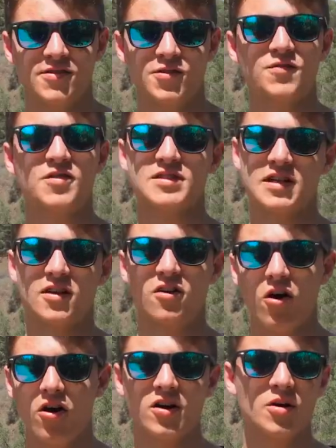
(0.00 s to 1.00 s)
So if there's like a
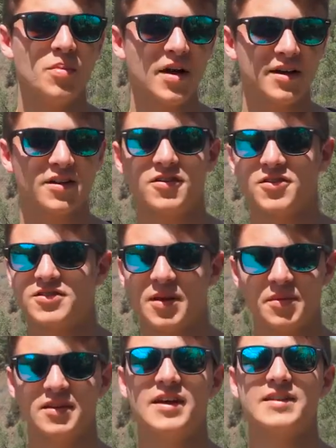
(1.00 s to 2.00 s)
car or a biker or
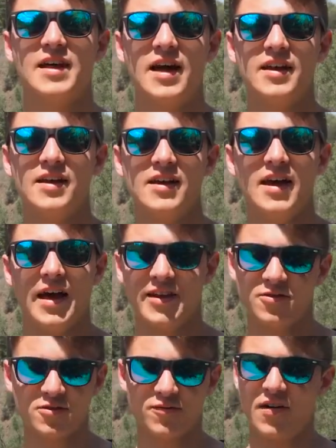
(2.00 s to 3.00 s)
something like that, and
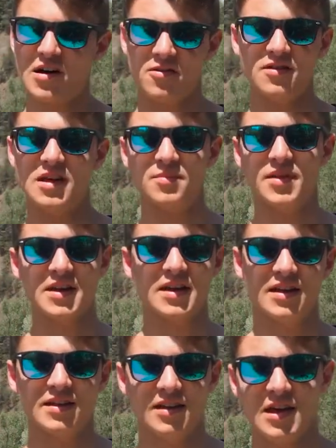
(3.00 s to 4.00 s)
you just follow them, like,
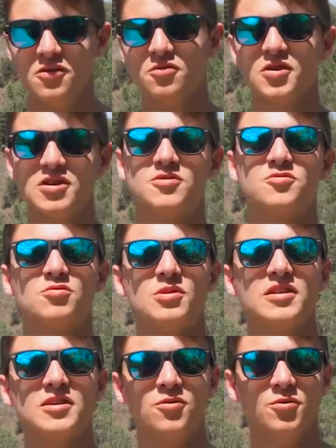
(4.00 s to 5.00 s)
it looks
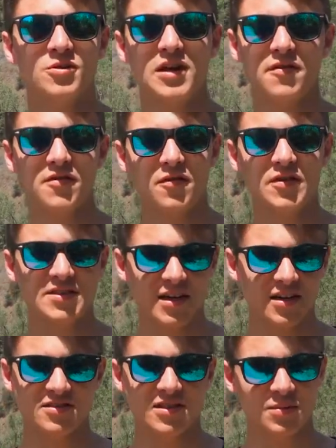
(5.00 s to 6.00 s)
really cool, even if it's like
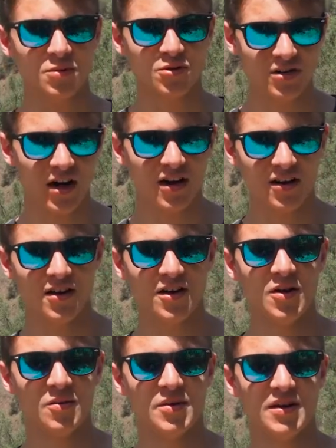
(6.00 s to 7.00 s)
a simple shot,
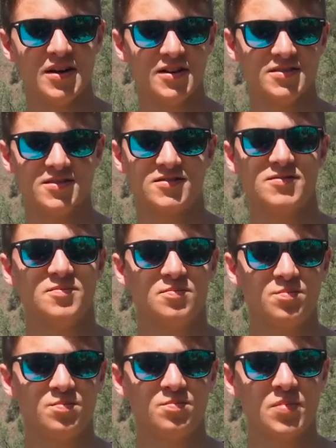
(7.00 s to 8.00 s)
because
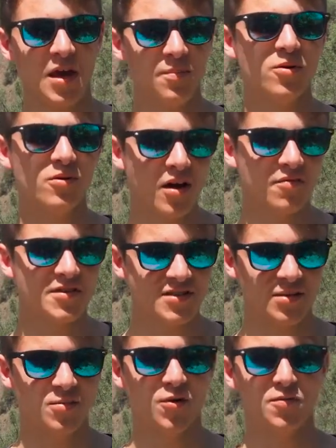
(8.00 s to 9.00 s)
people love to
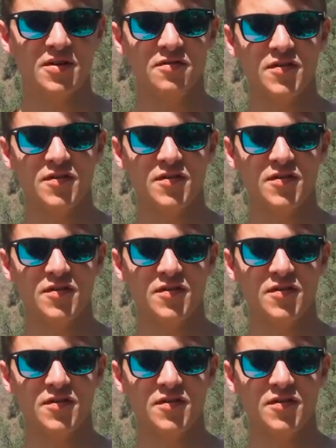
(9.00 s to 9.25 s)
see movement in